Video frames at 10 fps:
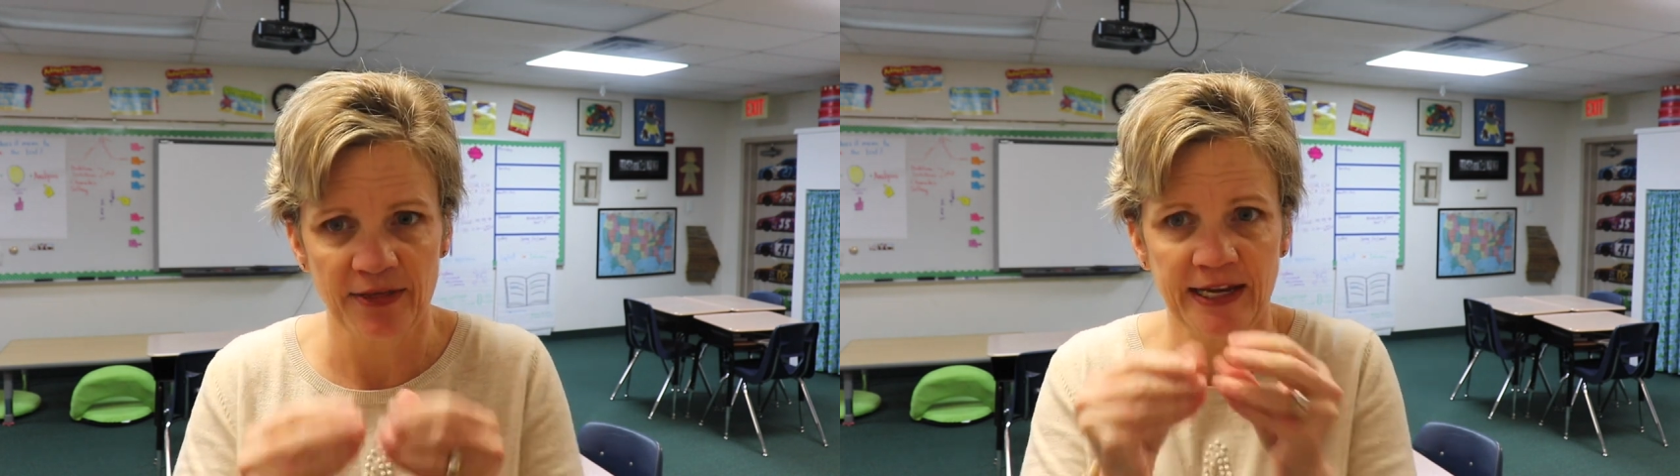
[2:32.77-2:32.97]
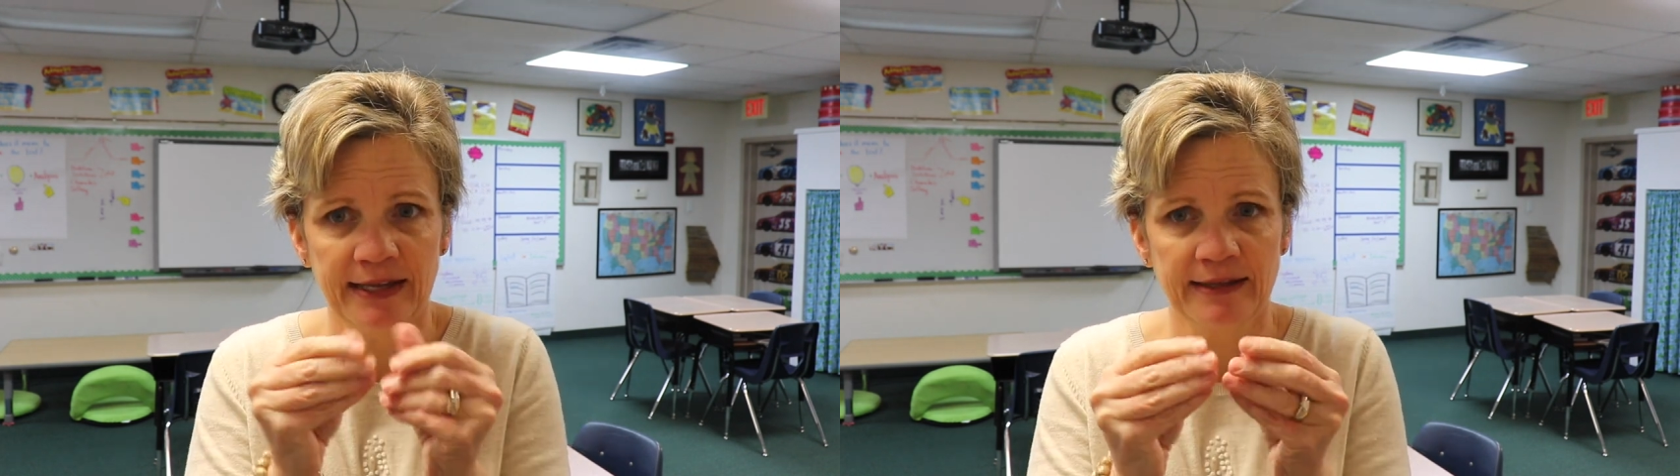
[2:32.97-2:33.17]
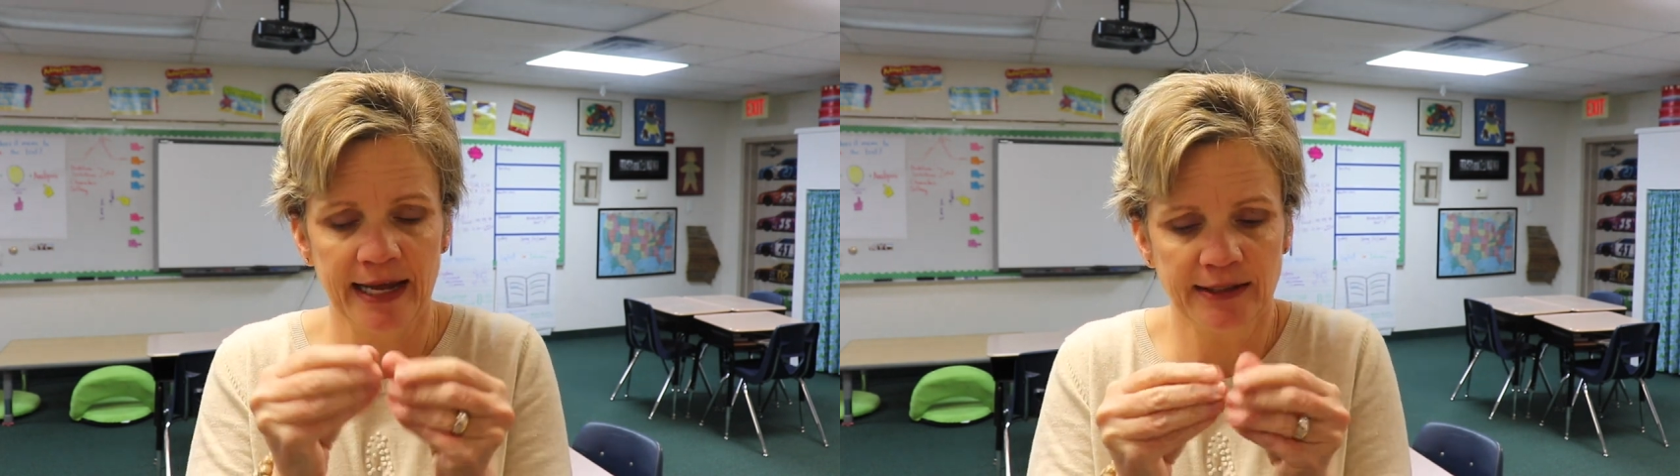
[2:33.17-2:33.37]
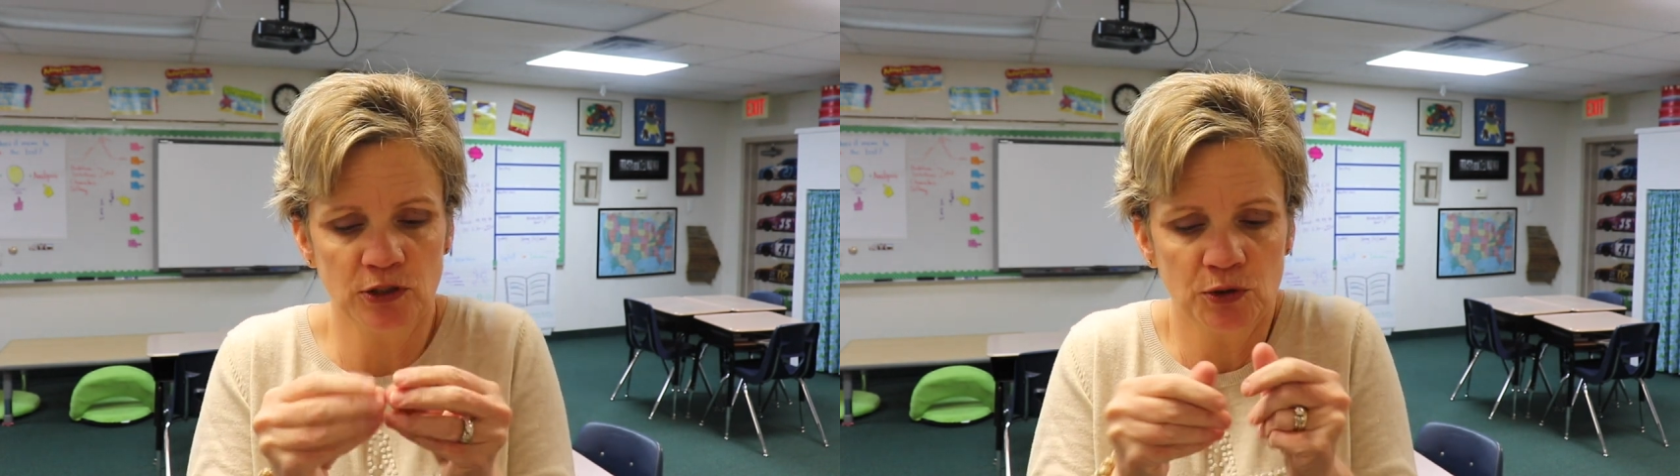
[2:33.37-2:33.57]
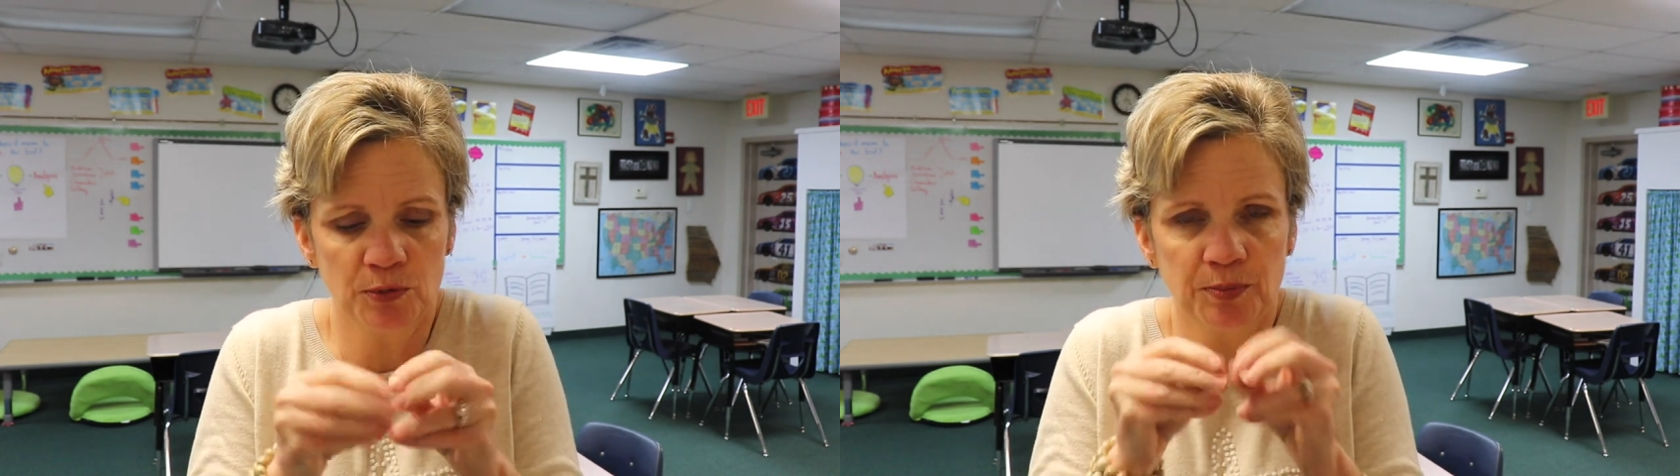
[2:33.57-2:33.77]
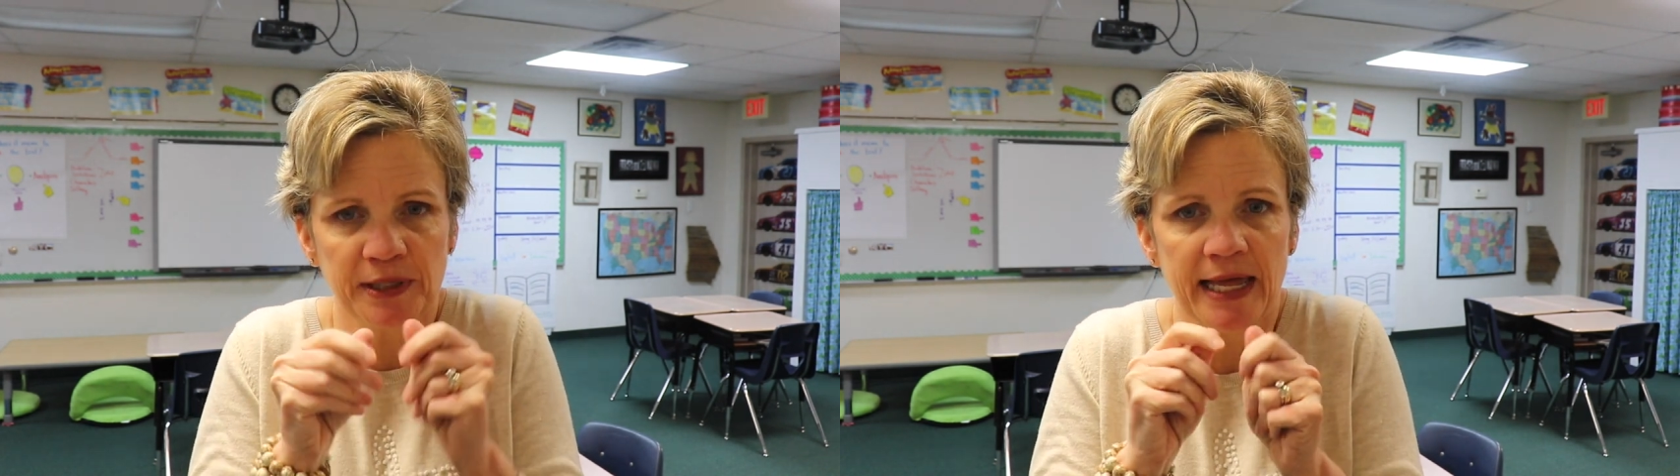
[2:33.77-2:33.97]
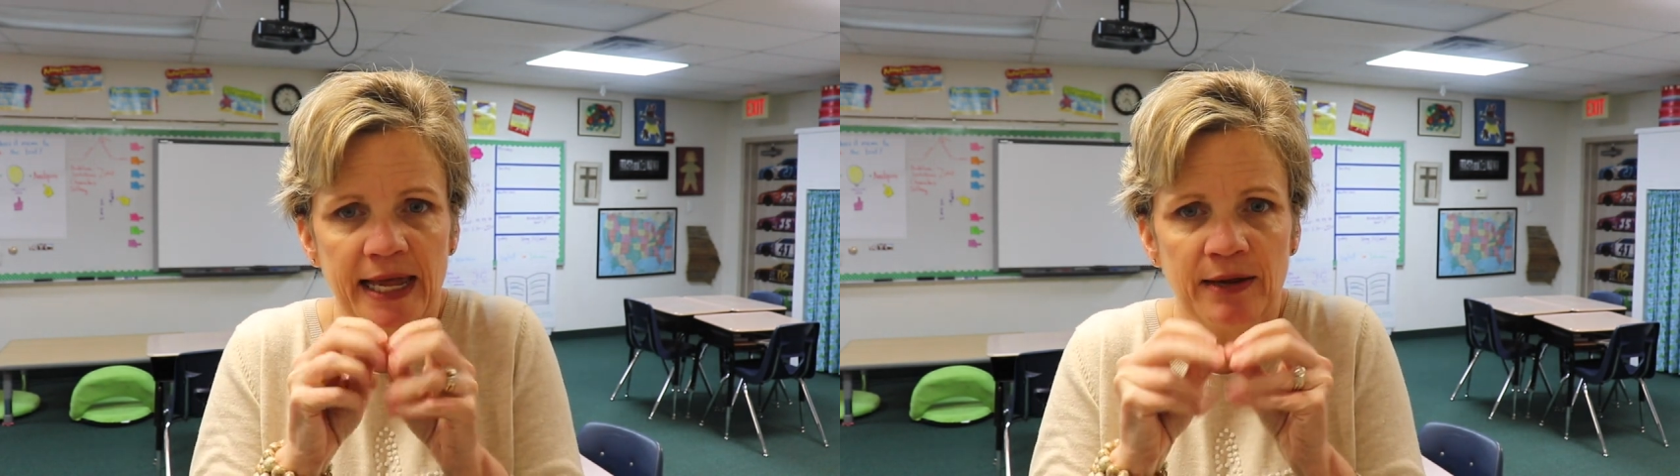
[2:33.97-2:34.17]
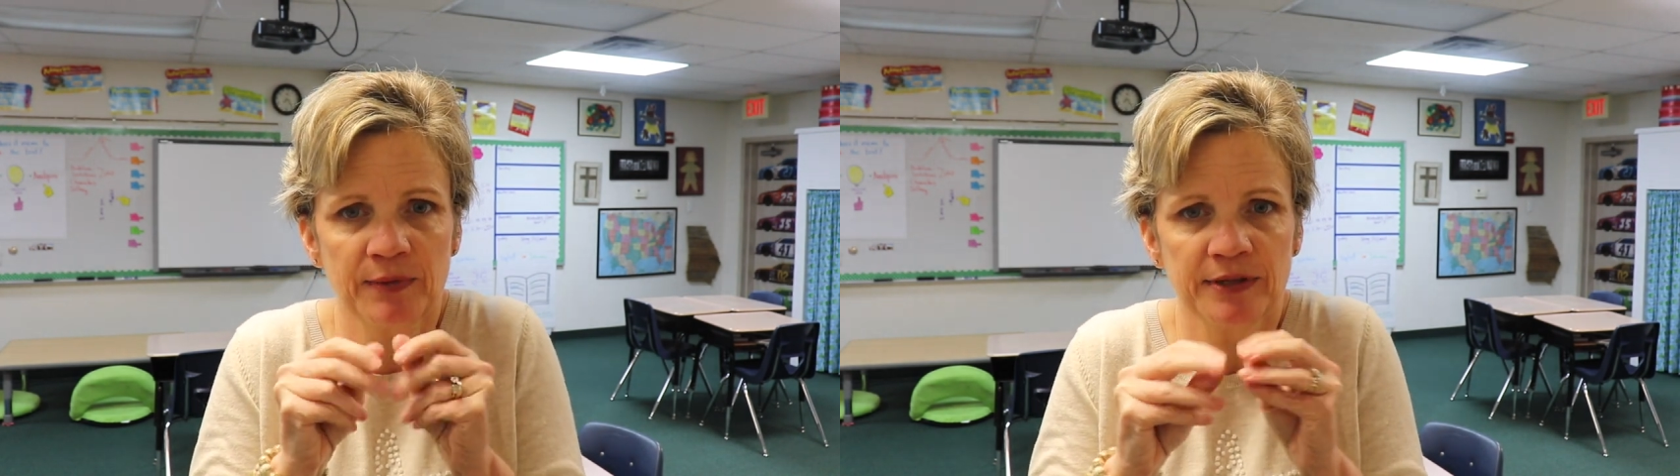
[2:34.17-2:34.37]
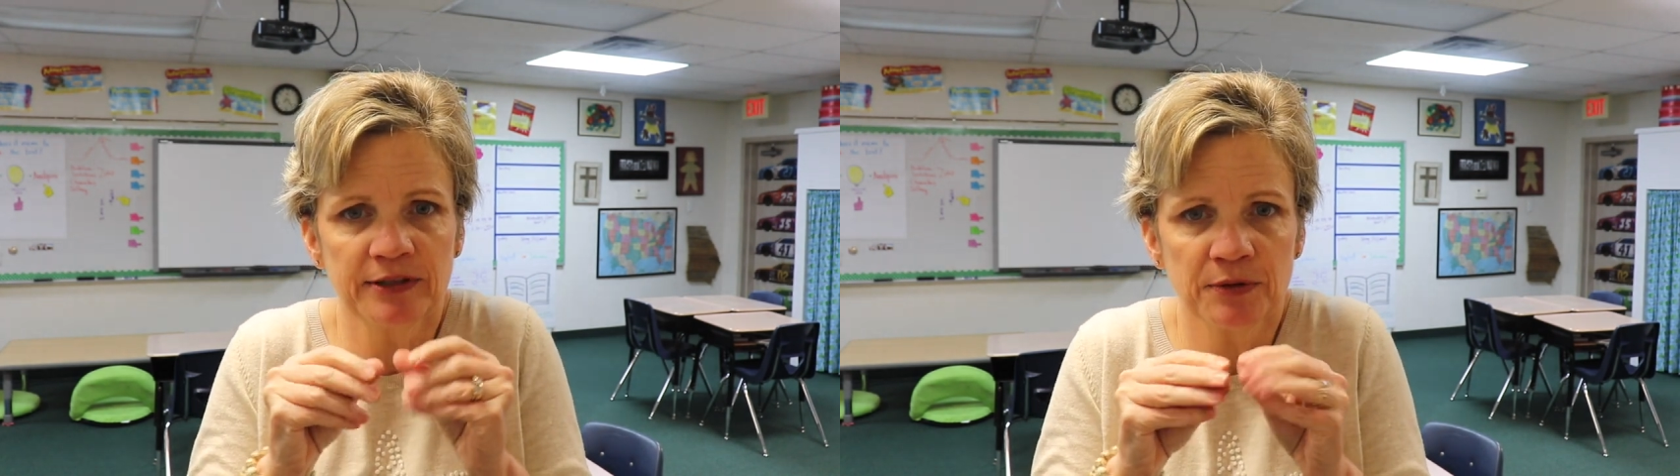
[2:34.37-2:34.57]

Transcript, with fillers: that he liked to play with